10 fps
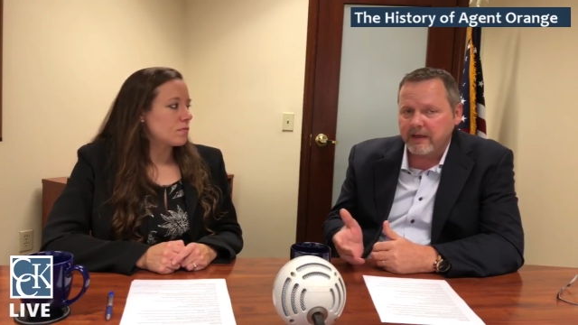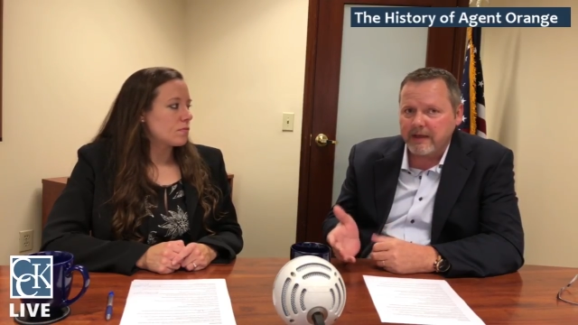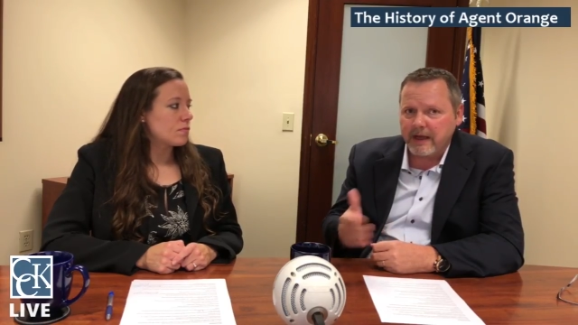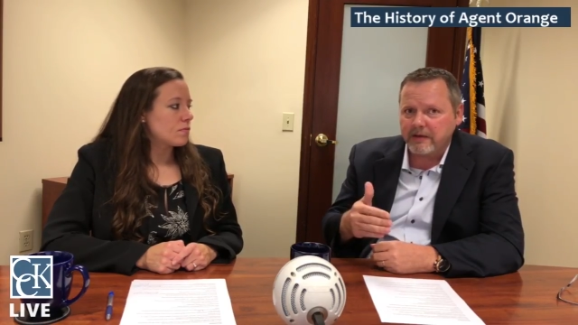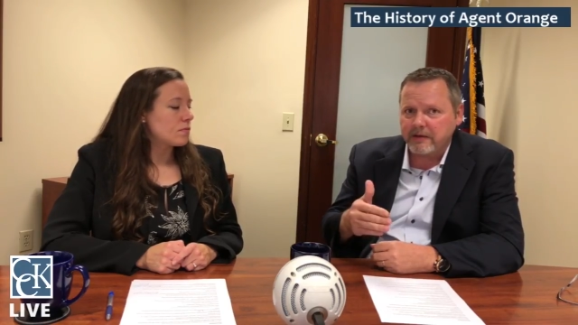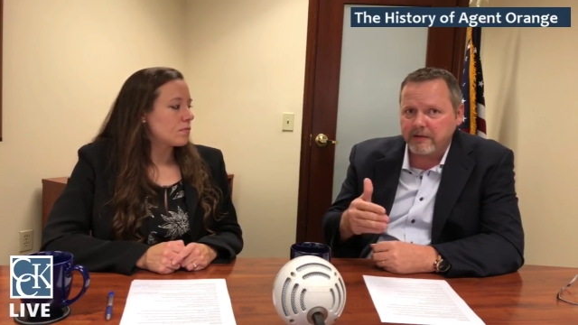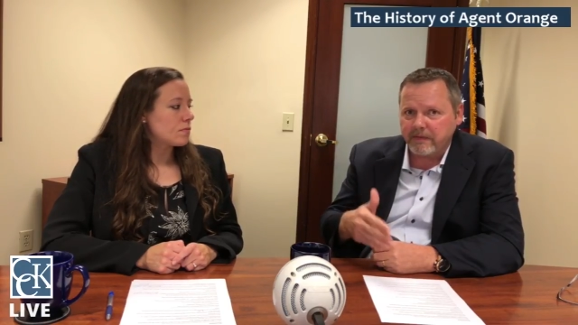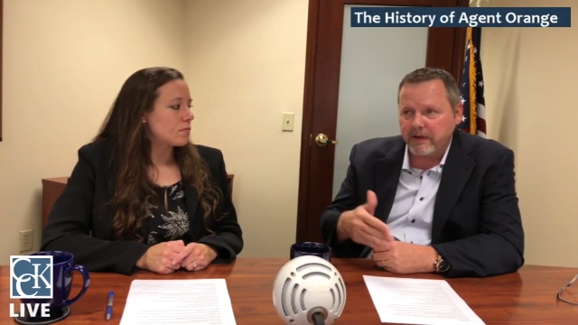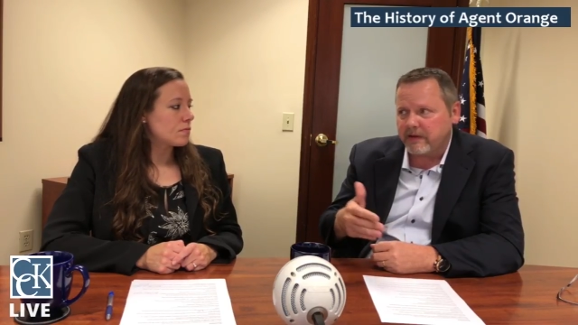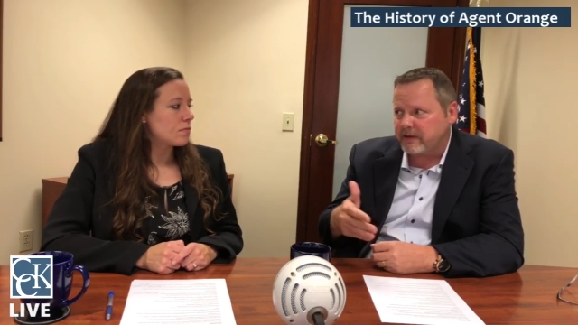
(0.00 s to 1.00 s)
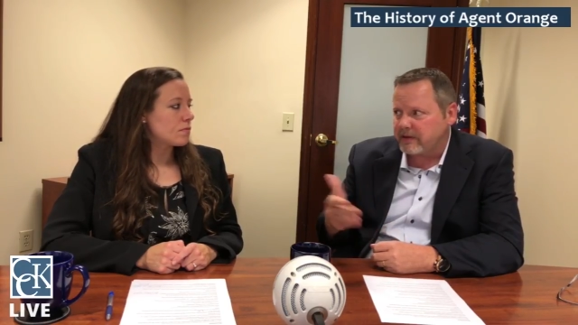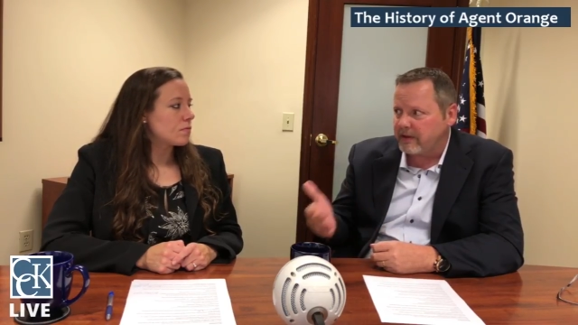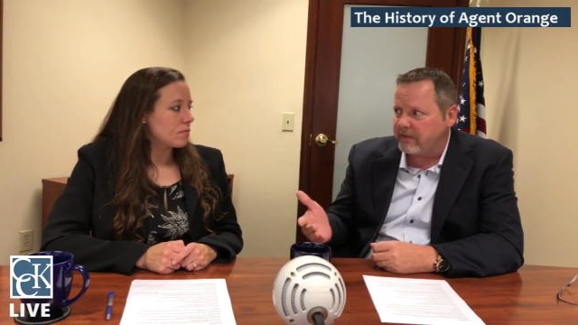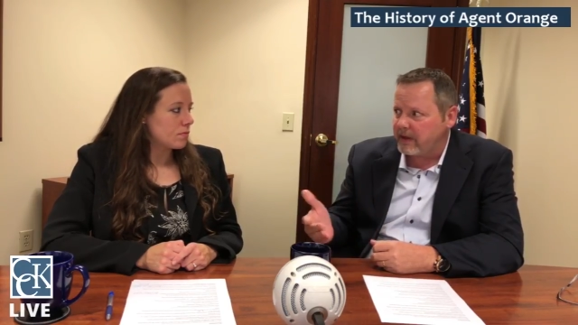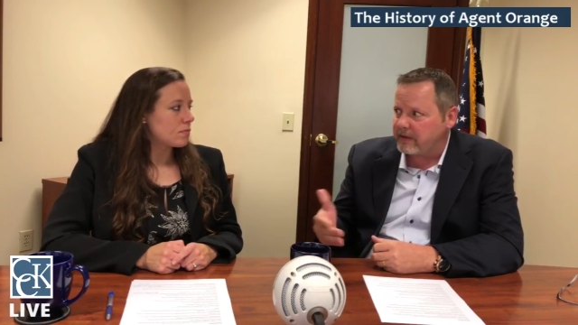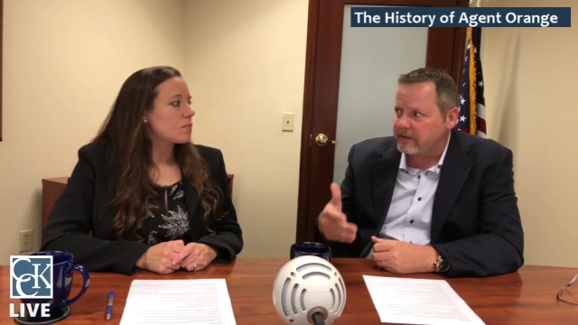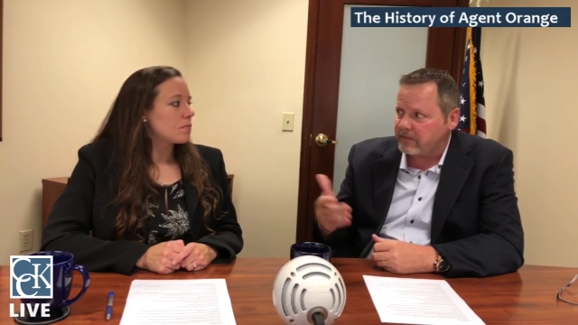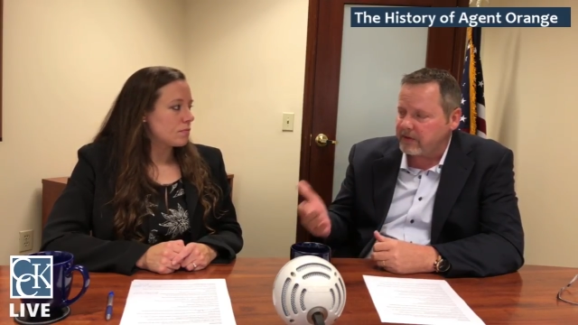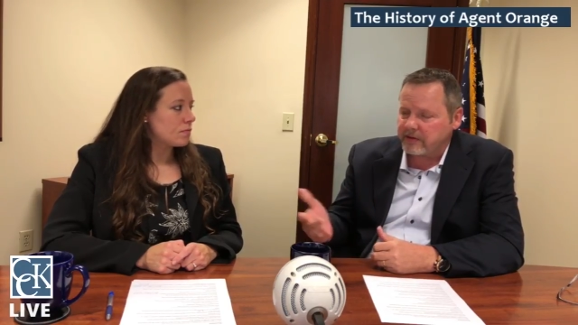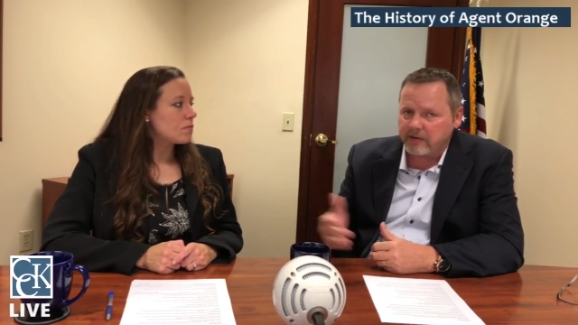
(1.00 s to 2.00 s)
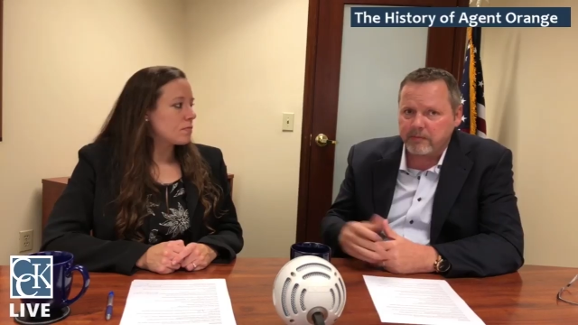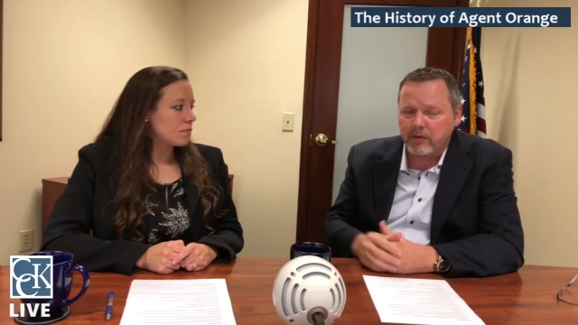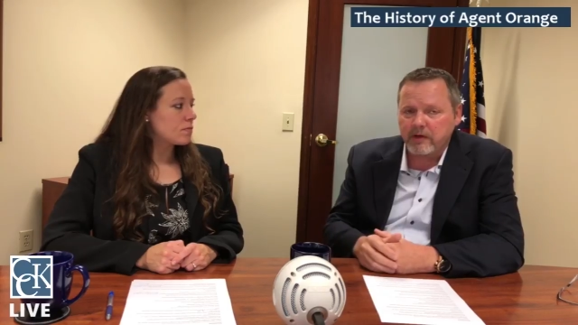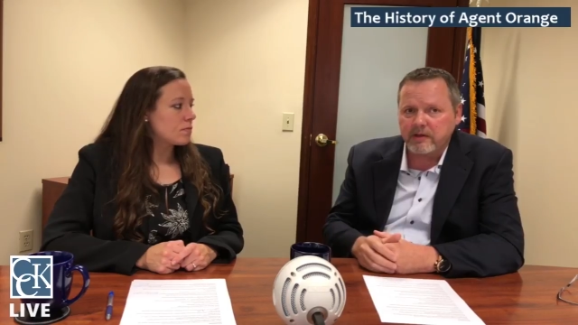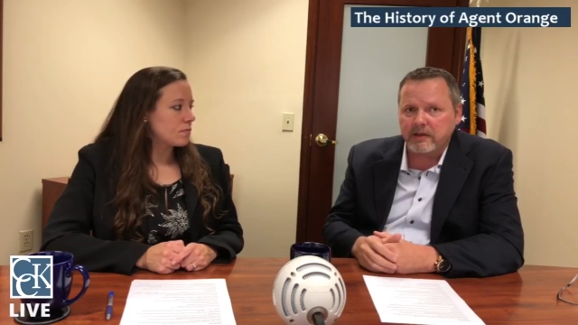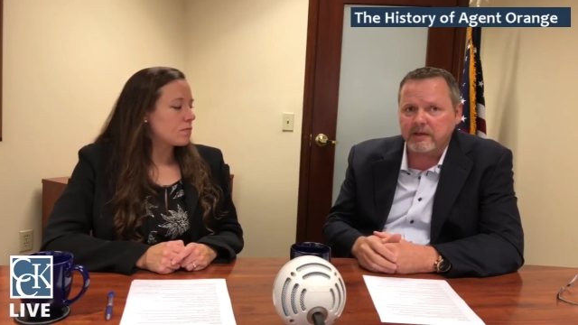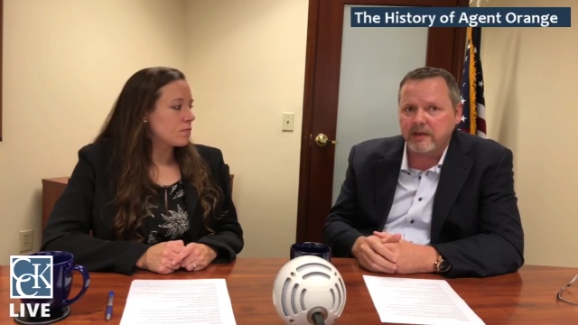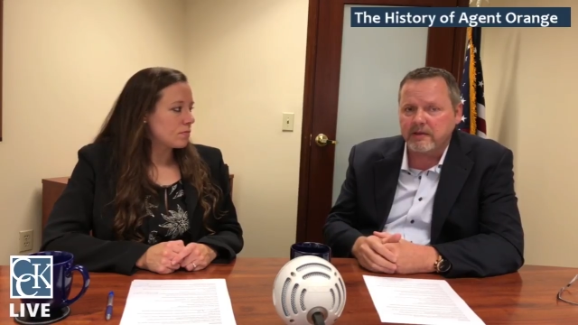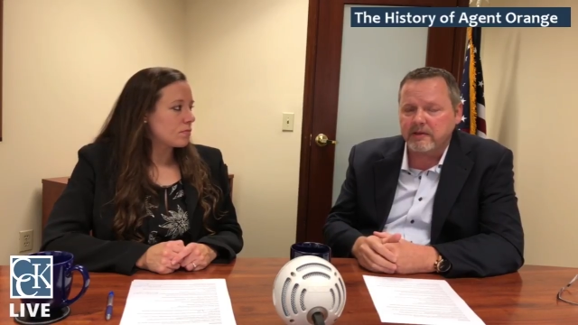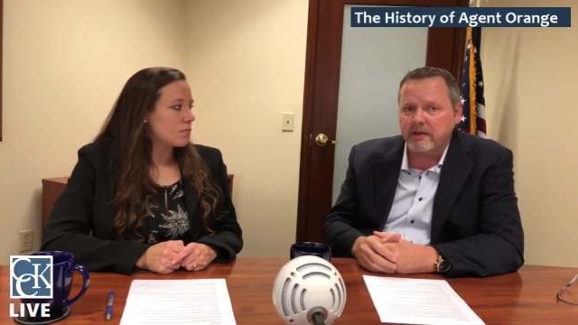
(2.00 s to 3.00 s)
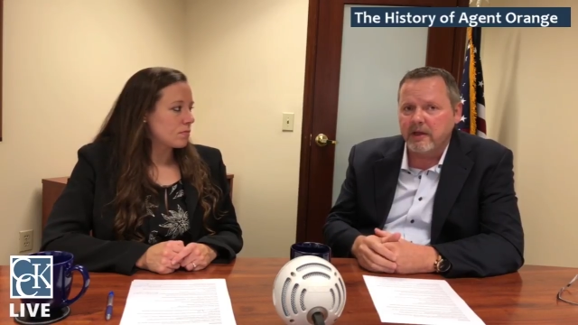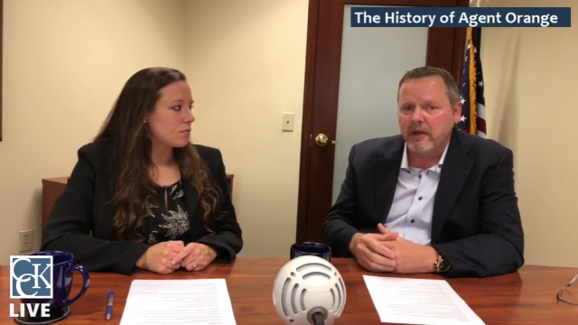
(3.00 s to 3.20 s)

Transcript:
Speaker 1: now the Defense Advanced Research Projects Agency.